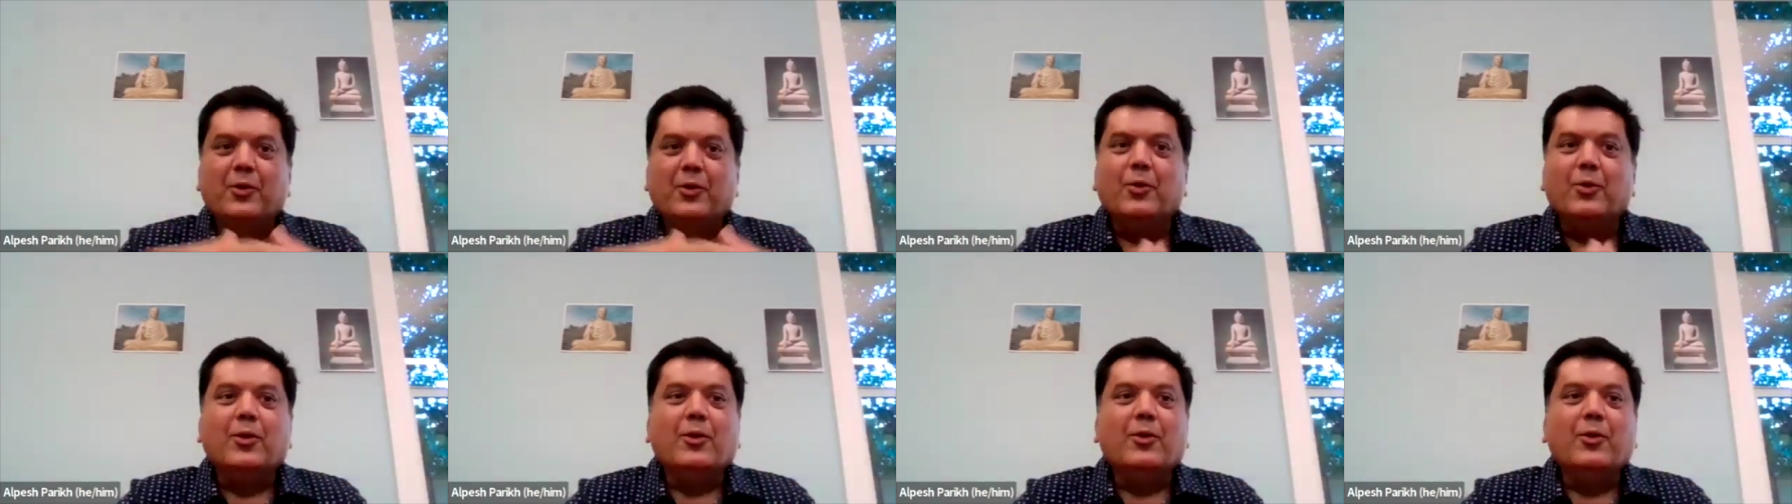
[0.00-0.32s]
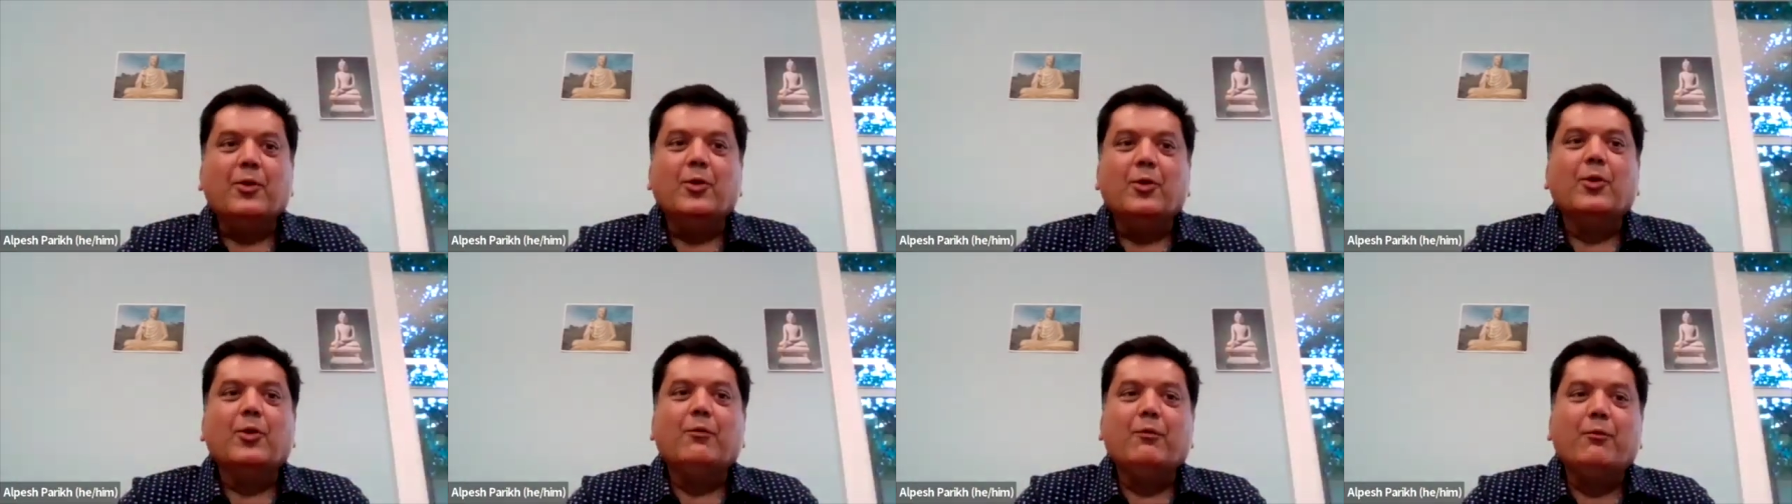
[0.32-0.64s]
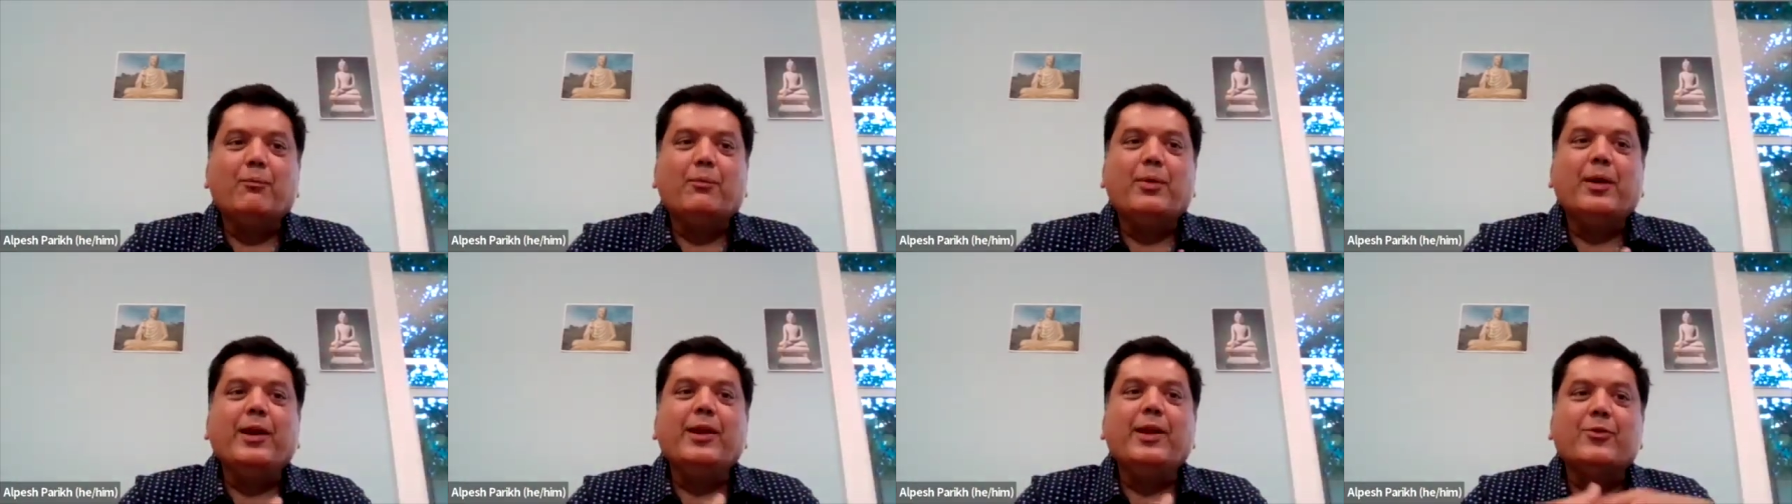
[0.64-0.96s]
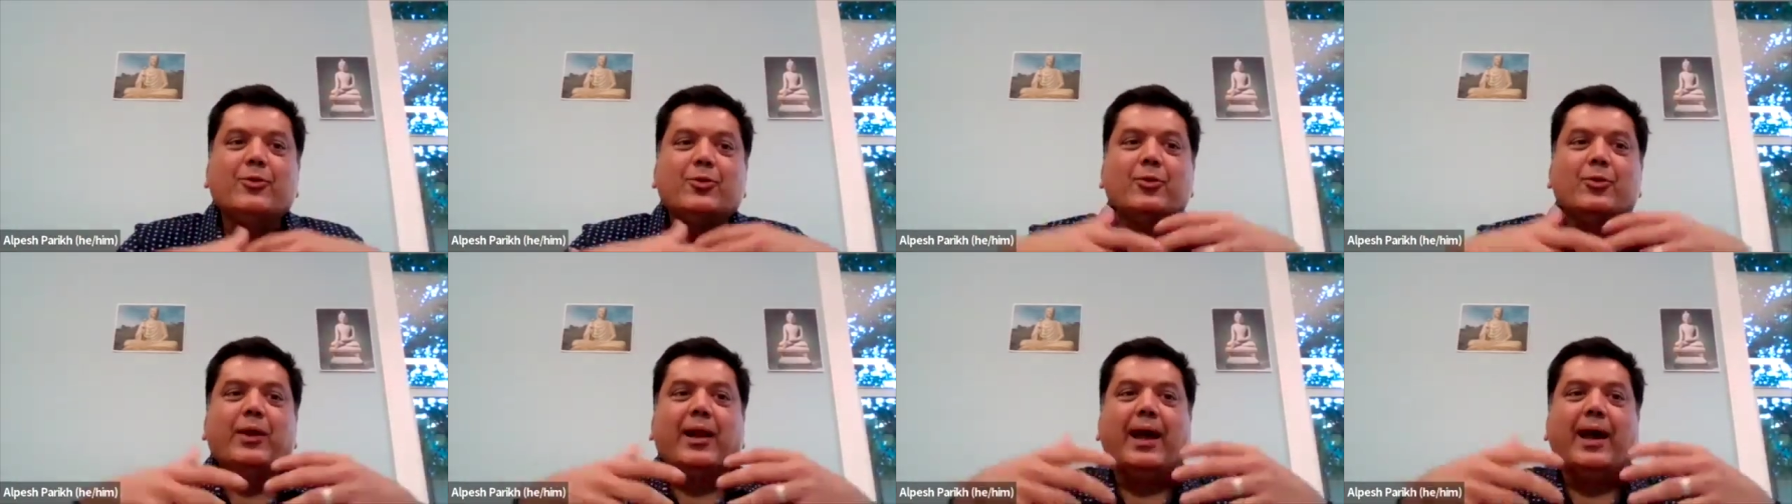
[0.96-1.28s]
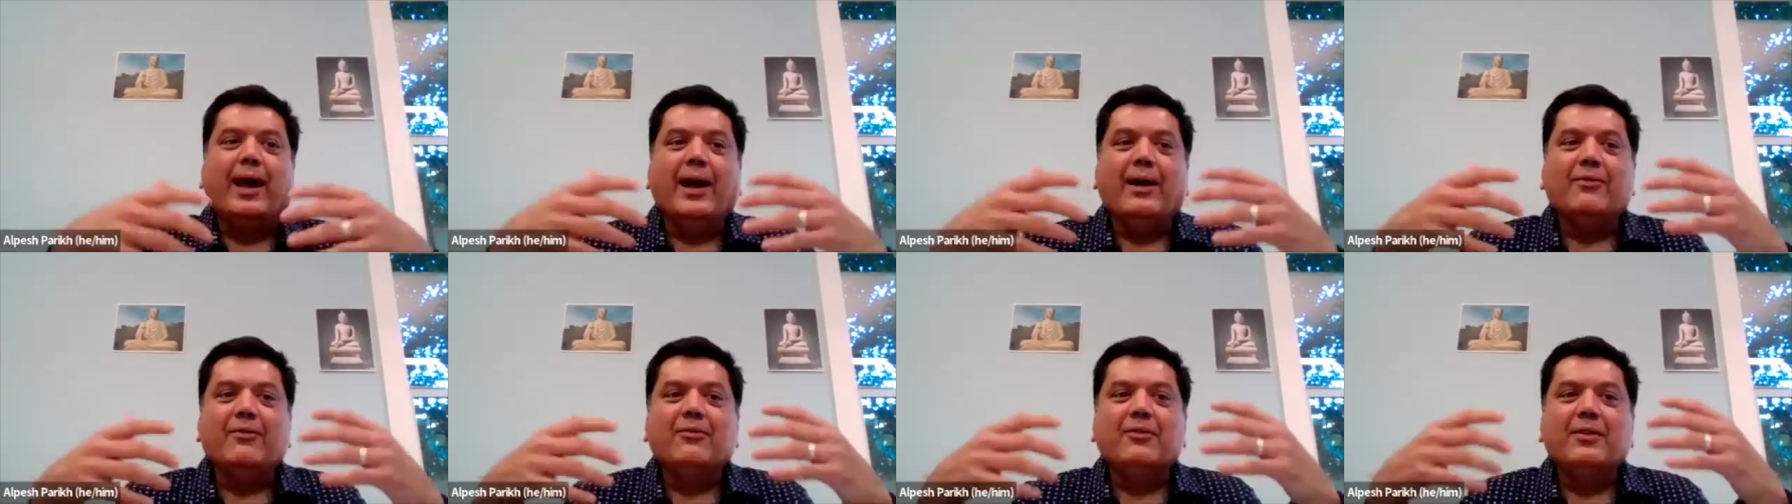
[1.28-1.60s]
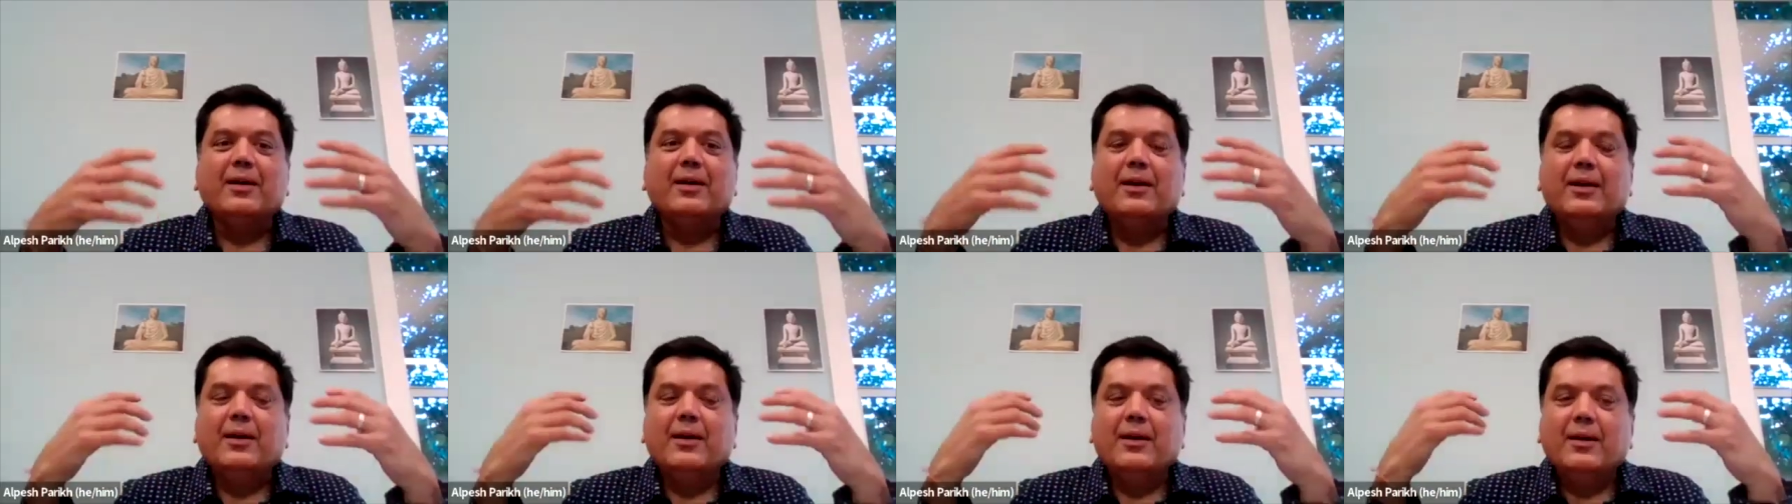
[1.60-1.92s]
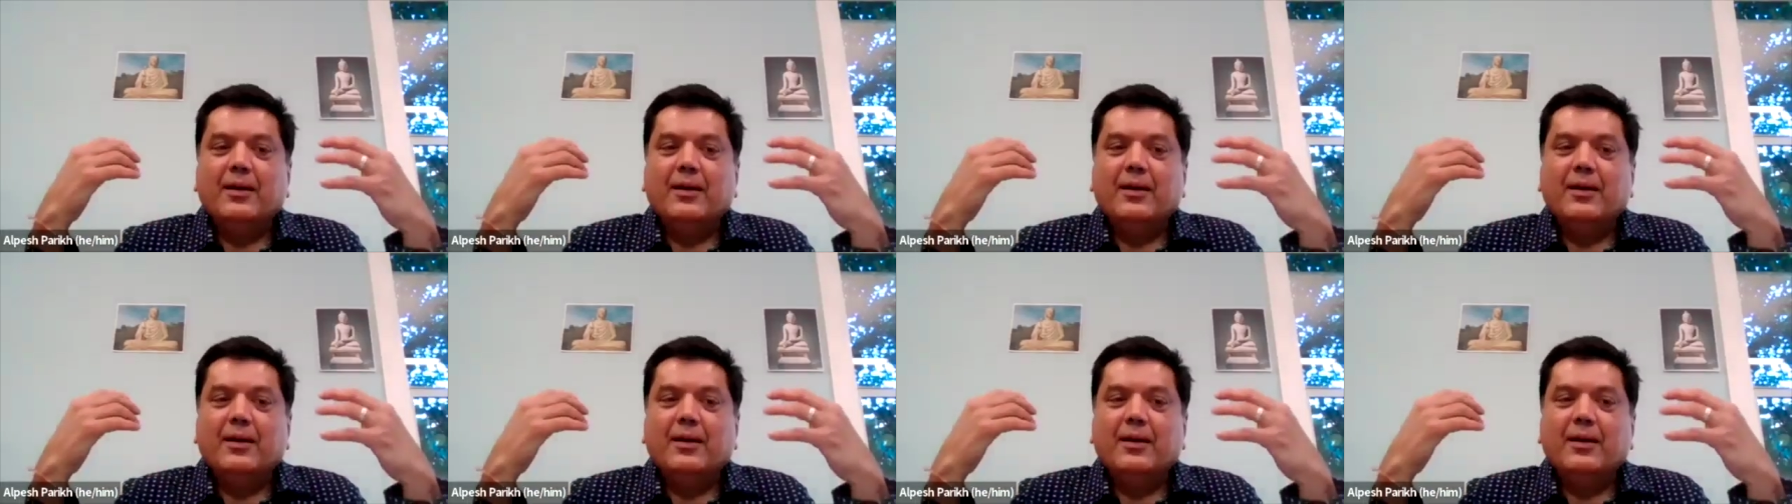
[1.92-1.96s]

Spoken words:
You'll pretty soon have